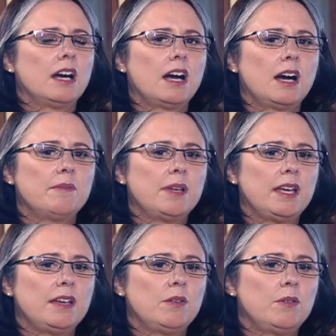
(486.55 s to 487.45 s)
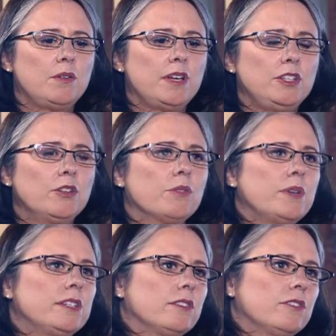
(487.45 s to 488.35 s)
Um, in your
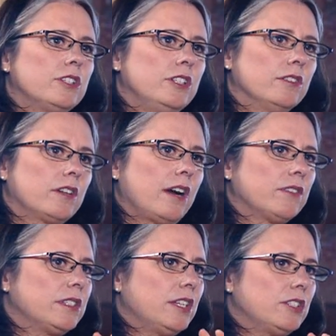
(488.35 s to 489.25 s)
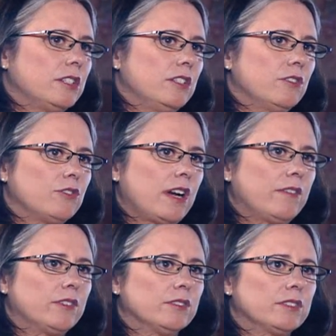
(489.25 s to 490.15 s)
research, in your conversations, in your
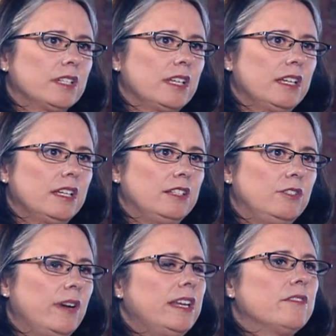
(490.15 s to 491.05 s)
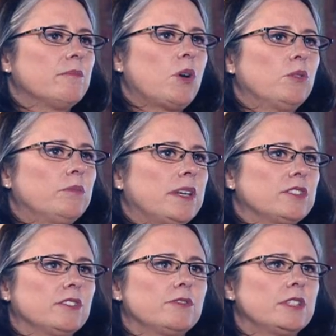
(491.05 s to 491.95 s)
travels, do any of them hold muster?